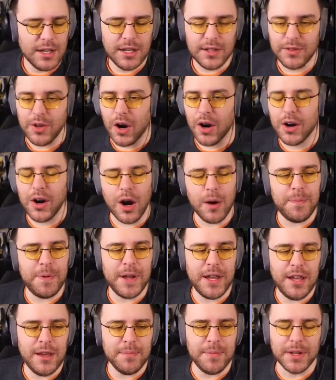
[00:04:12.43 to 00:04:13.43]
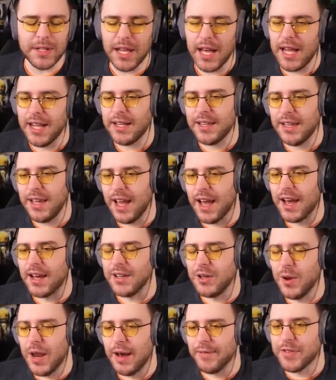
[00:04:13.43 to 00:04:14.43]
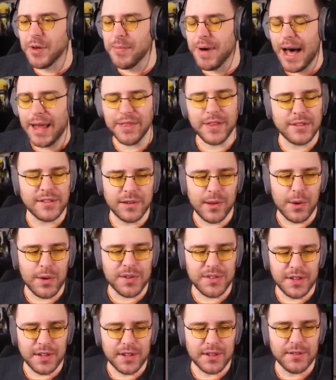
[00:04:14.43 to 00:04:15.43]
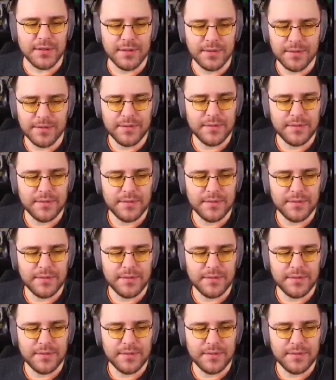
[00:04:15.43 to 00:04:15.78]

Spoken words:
Dark RP, but like, yeah, you have to mod the slurs in.